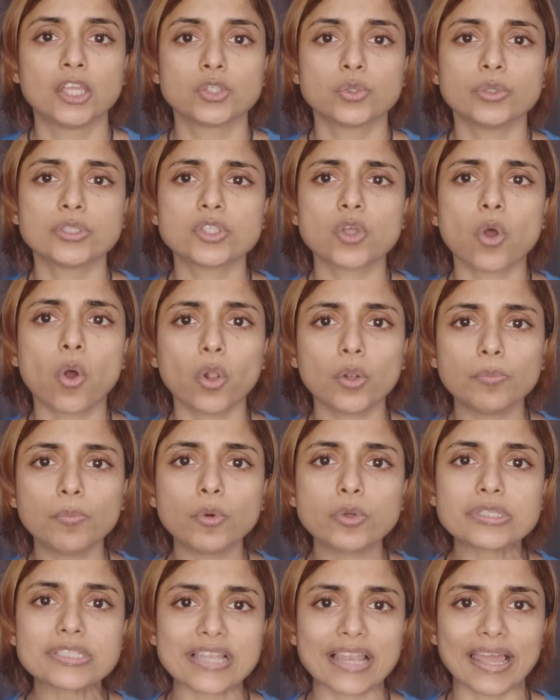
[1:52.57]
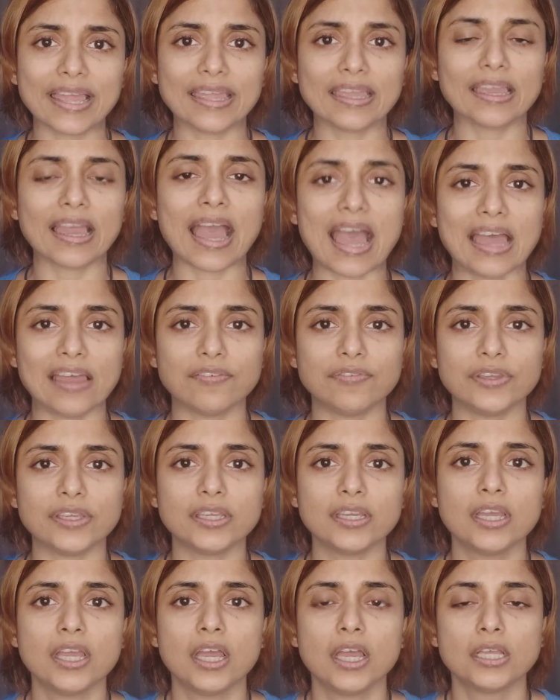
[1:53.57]
So it's almost like
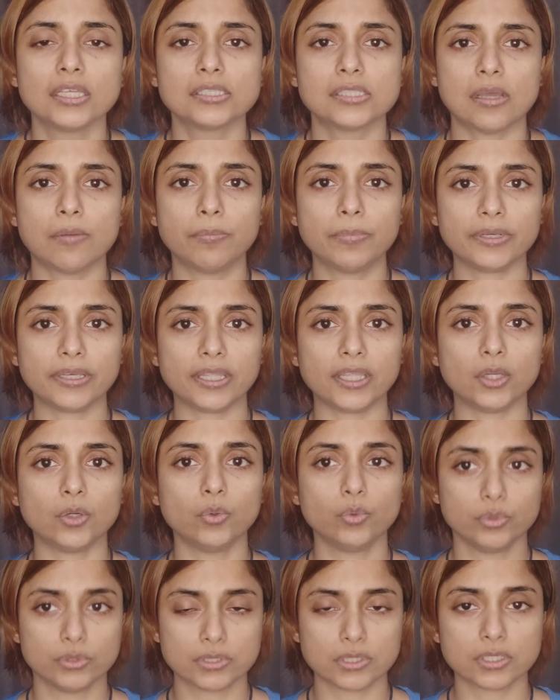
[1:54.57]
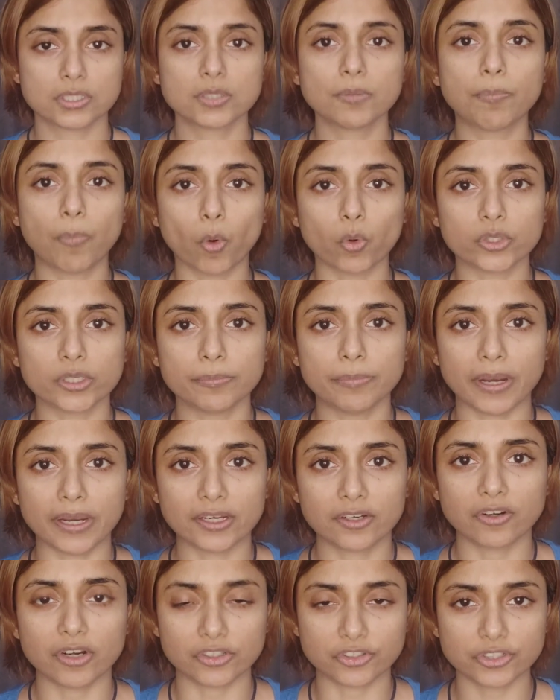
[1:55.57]
having somebody who's supported by
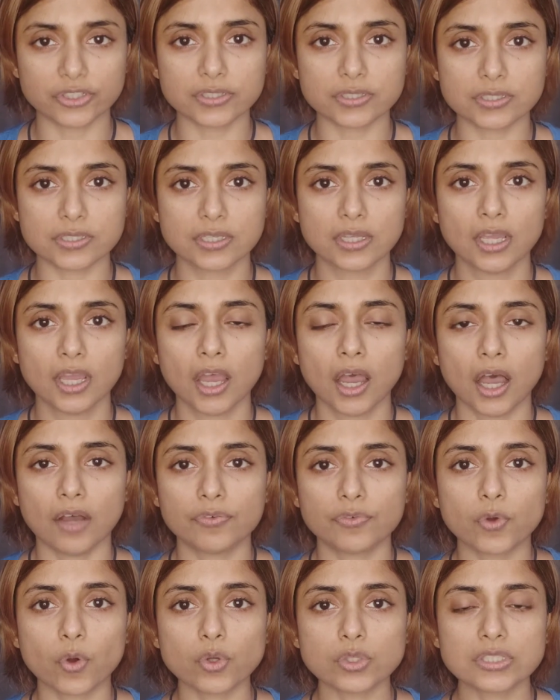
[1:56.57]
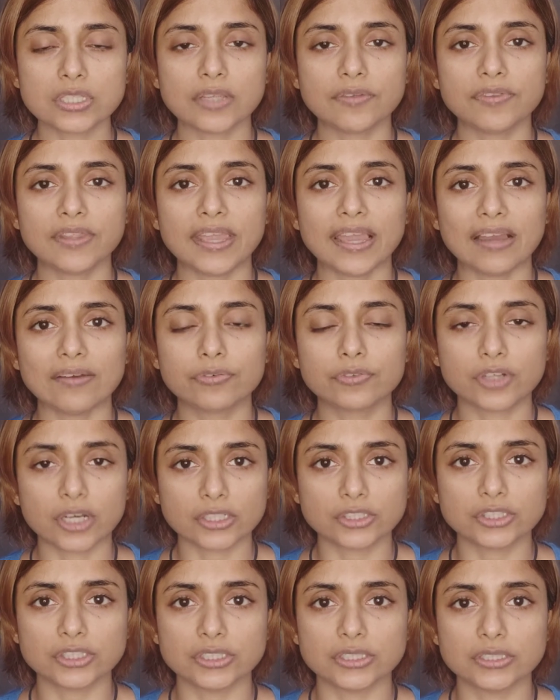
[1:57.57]
crutches. Of course, if they have
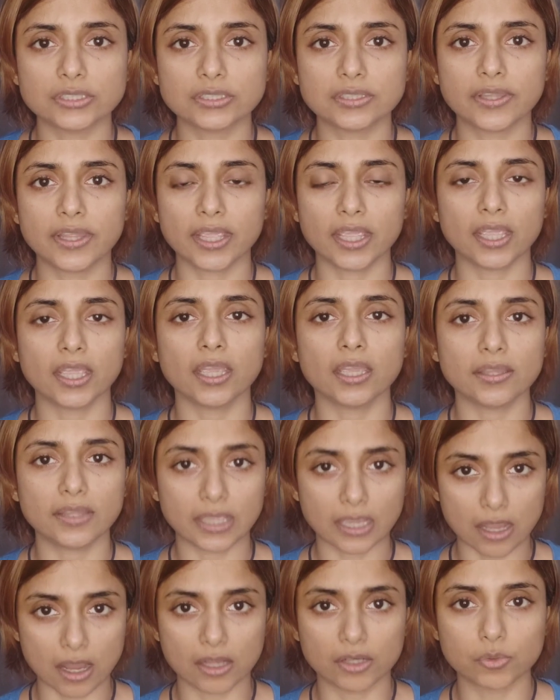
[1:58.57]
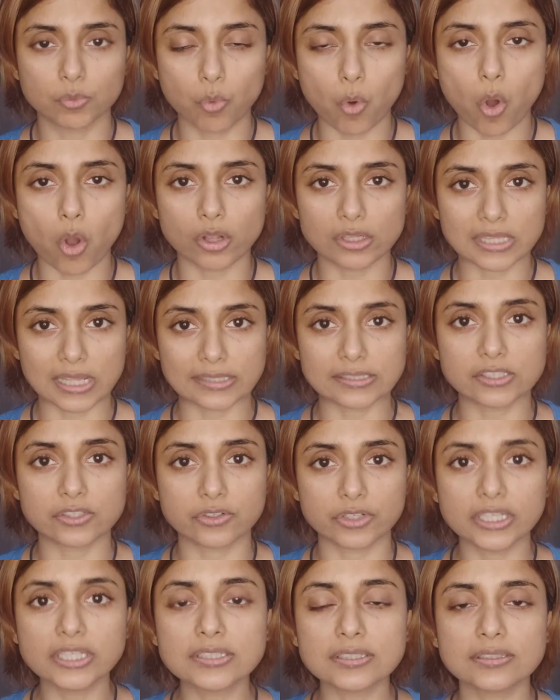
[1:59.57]
crutches, they can't walk. That's the
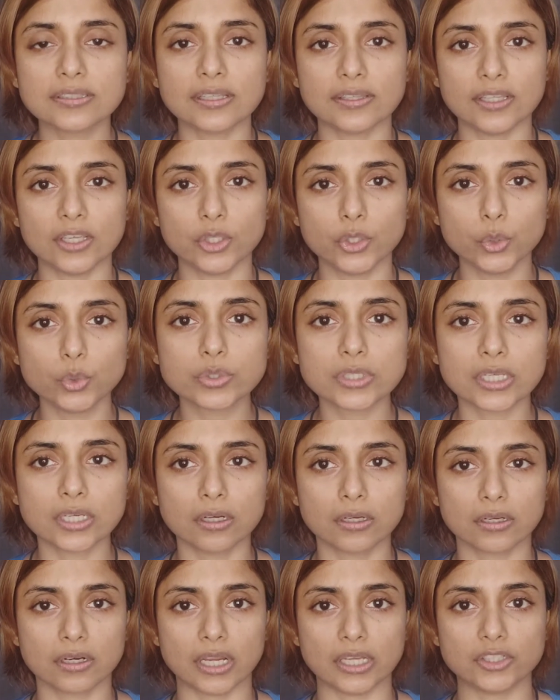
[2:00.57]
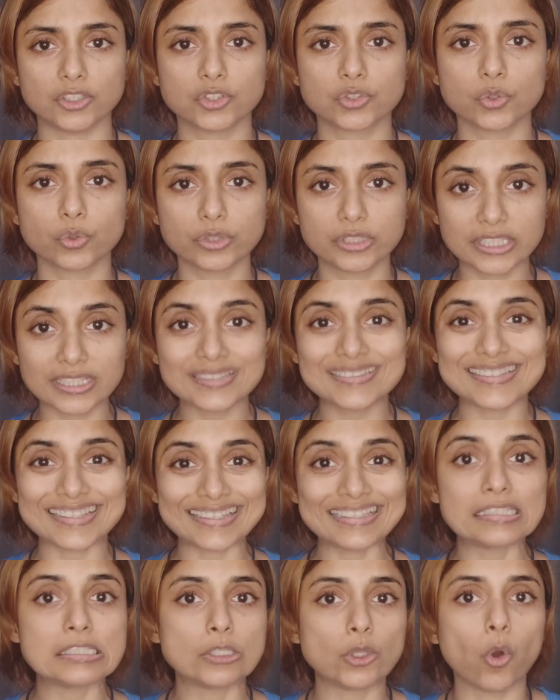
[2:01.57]
reason that they're using a crutch. So this
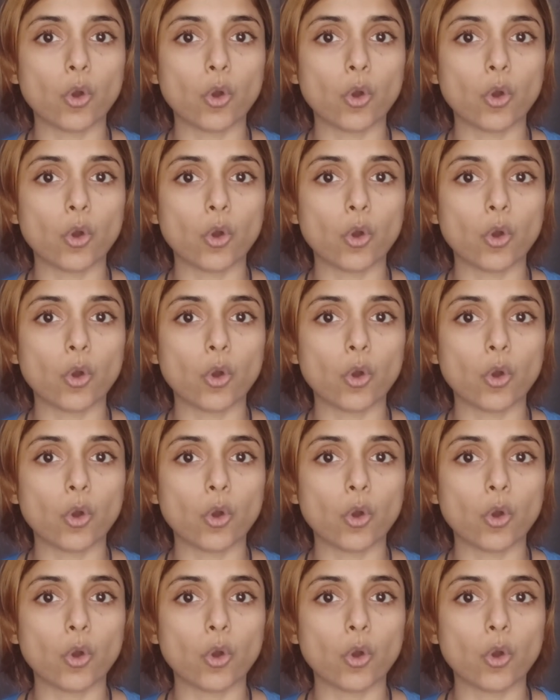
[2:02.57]
is